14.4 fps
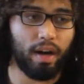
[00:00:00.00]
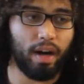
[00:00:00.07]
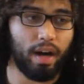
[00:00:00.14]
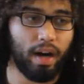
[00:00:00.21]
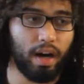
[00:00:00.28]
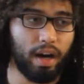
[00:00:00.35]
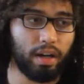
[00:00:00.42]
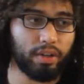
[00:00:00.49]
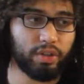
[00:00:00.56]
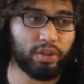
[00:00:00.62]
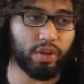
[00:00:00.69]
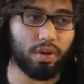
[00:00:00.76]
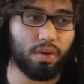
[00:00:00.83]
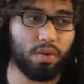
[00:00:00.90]

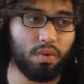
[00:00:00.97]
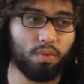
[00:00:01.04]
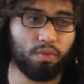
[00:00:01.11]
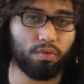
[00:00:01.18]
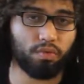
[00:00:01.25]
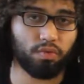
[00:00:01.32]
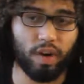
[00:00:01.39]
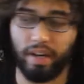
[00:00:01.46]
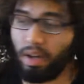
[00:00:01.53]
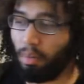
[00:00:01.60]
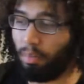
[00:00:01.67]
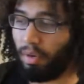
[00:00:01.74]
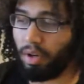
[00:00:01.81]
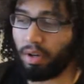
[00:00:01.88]
So
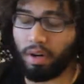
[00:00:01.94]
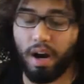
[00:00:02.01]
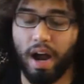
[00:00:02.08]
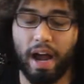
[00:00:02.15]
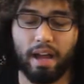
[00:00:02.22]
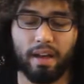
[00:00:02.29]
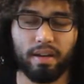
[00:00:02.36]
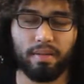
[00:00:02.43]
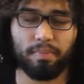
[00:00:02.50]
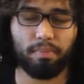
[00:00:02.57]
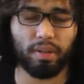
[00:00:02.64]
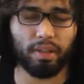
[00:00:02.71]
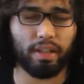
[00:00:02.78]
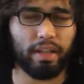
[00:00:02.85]
Rydell Booker, I
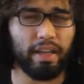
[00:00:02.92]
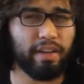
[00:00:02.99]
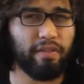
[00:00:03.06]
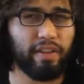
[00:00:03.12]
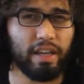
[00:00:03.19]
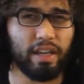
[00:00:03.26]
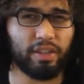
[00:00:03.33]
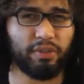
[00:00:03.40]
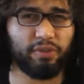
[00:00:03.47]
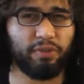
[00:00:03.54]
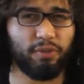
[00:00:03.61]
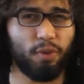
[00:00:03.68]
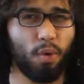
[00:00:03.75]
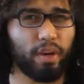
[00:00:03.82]
believe he is
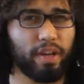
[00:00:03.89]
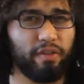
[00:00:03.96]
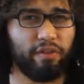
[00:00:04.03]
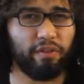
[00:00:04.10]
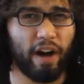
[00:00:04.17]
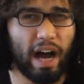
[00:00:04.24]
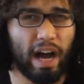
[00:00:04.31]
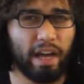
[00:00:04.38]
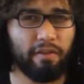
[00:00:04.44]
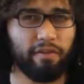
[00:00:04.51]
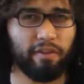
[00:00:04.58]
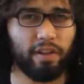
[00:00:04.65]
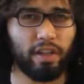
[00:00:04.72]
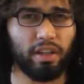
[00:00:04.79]

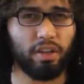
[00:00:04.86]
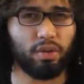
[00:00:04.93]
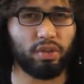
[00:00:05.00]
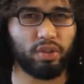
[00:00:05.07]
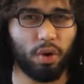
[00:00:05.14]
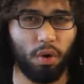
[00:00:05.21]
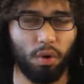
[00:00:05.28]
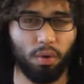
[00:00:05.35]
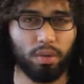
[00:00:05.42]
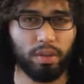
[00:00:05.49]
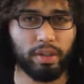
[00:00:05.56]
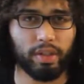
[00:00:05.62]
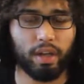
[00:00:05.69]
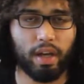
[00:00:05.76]
45 years old,